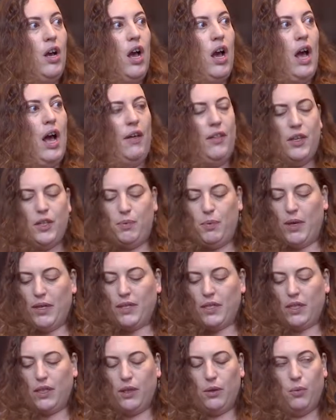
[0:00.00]
How this
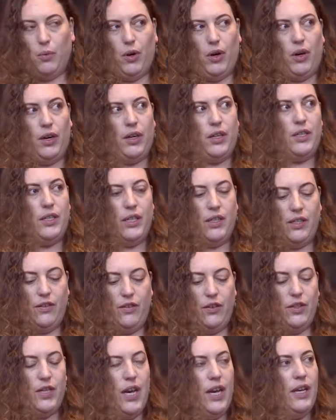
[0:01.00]
basically works is if
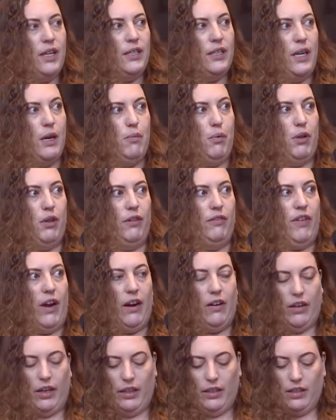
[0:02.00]
you take a sample of
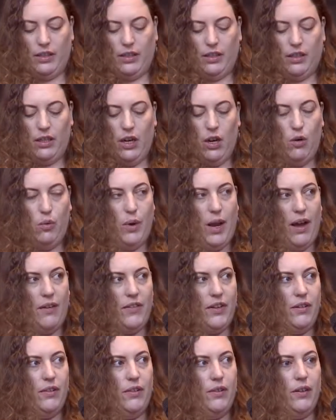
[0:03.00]
virus, we have
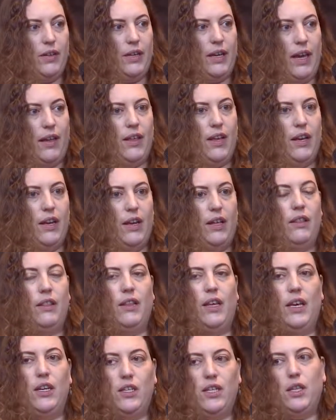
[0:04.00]
to get it
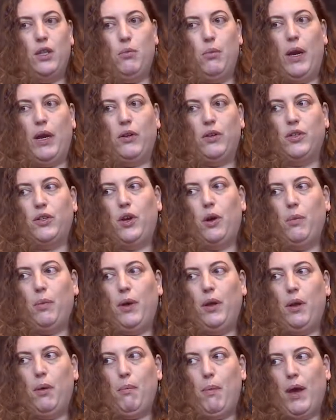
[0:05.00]
into the microscope
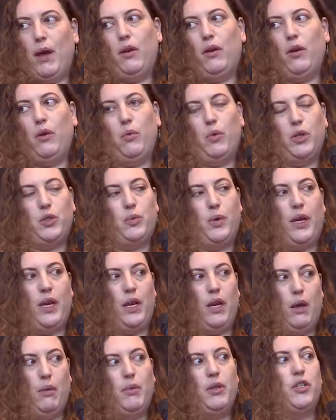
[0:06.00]
in a manner in which we
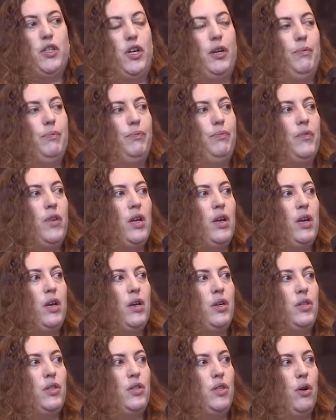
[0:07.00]
can image it.
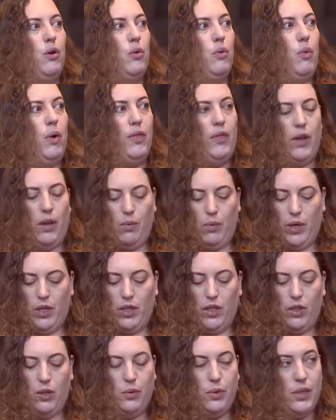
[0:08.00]
So one thing we
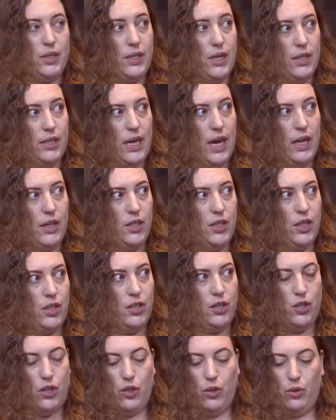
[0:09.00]
do is attach
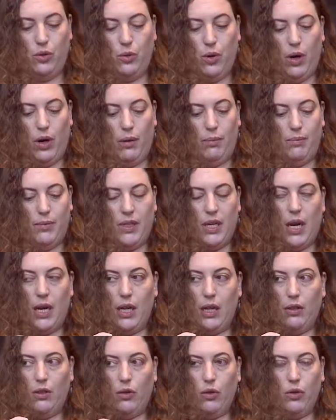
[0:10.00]
it to
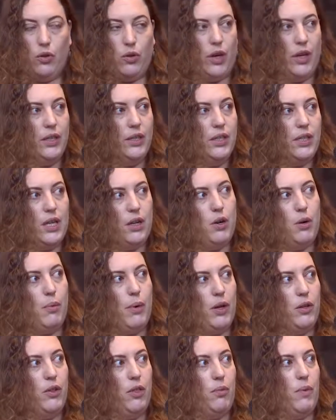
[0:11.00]
tiny little grids that are
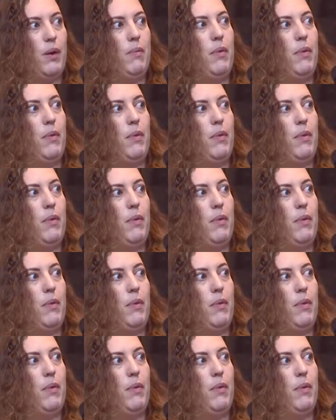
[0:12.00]
about 3